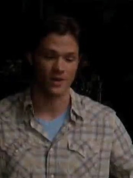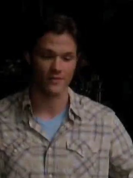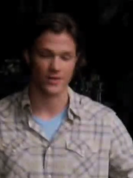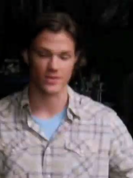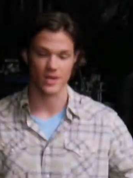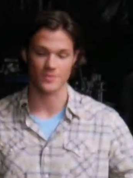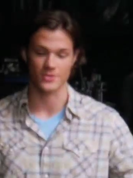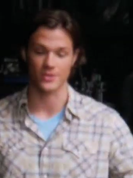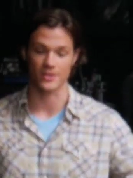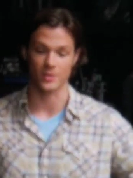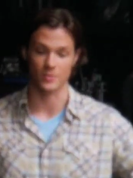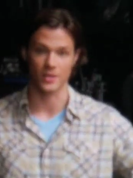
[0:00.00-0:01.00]
had the
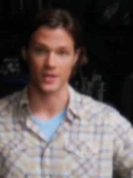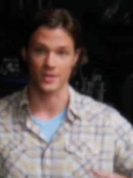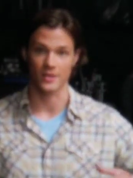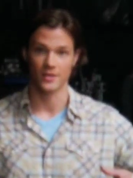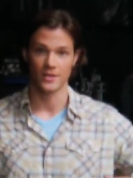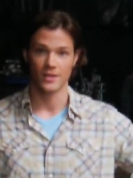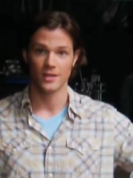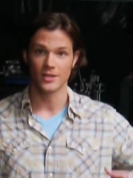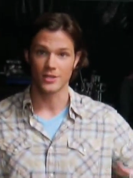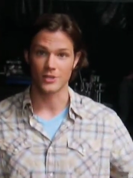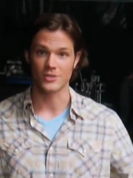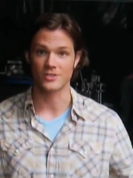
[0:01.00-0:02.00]
opportunity to play
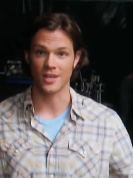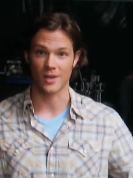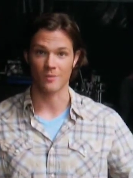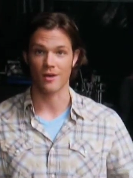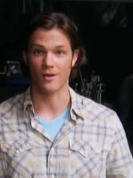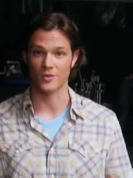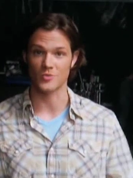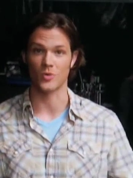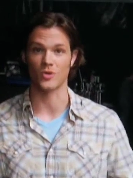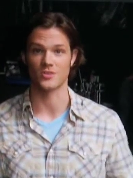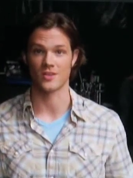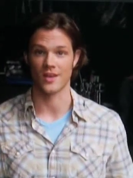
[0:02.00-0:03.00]
good Sam, college
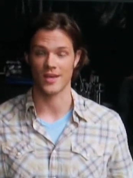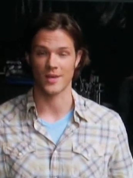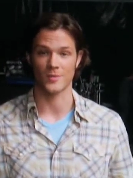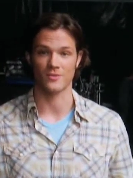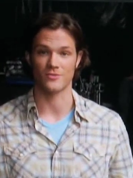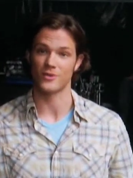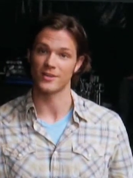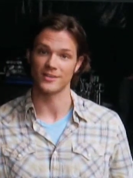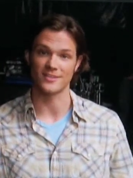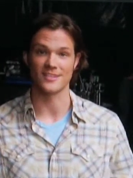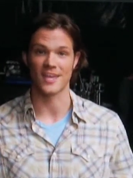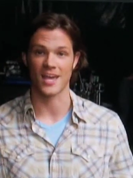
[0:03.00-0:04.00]
boy Sam, and
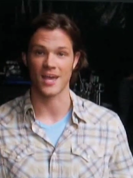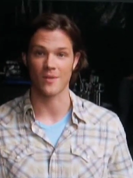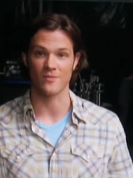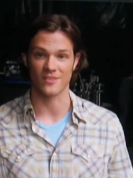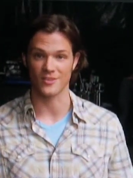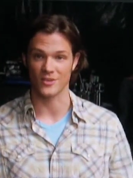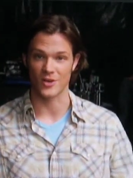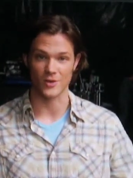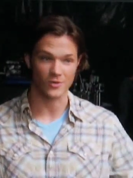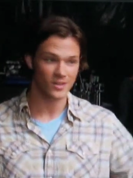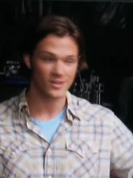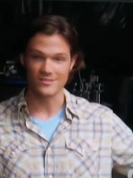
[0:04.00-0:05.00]
friendly Sam that,
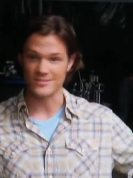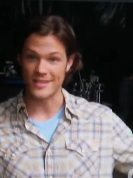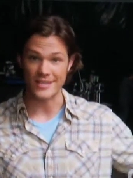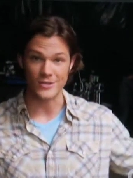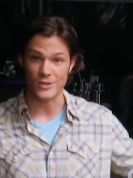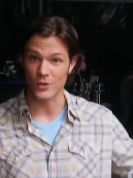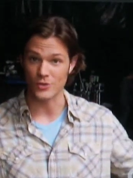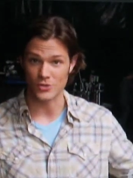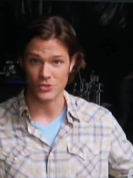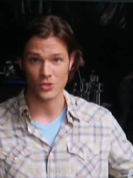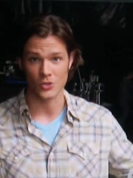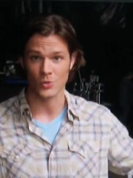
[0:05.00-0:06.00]
Dean, don't
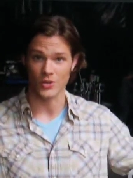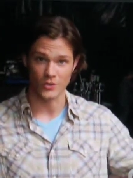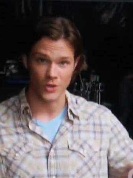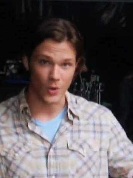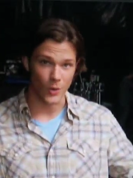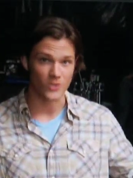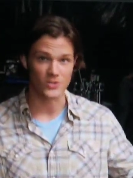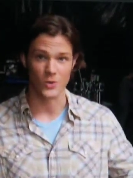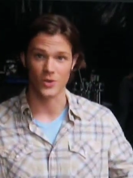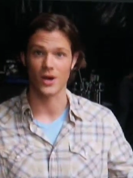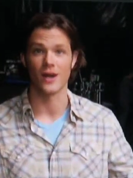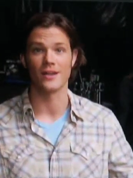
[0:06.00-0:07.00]
shoot, we don't know what's
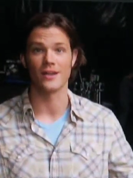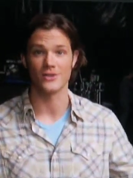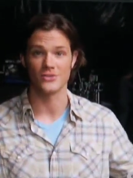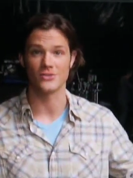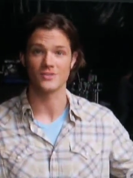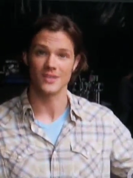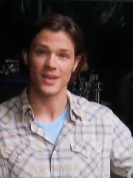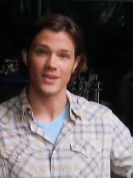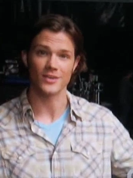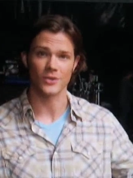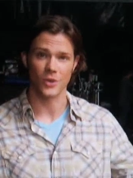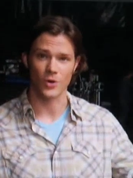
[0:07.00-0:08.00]
going on here just yet,
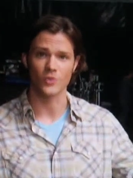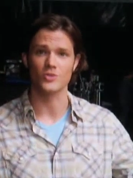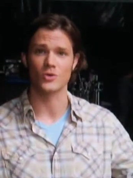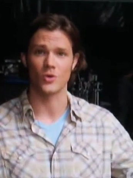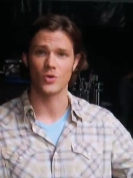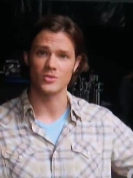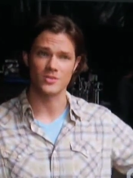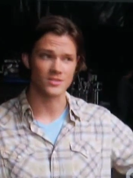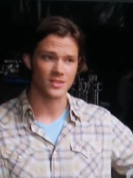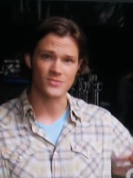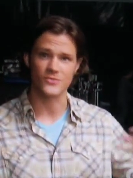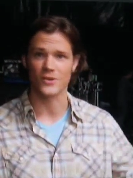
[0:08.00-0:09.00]
hold your horses,
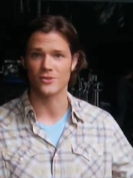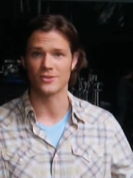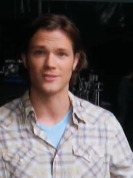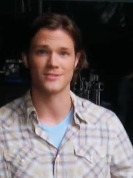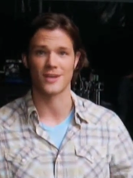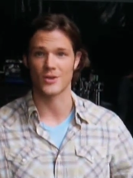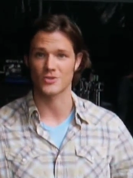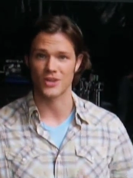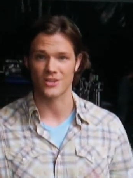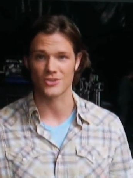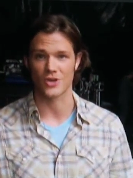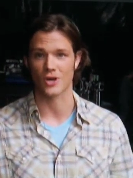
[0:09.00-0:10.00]
let's figure things out, try
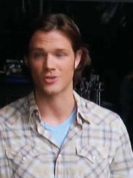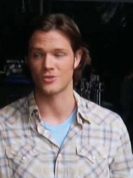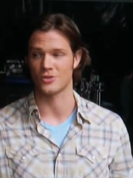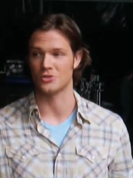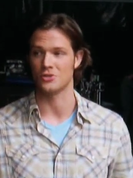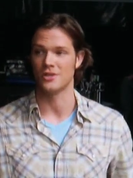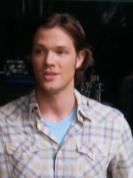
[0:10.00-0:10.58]
and talk it through.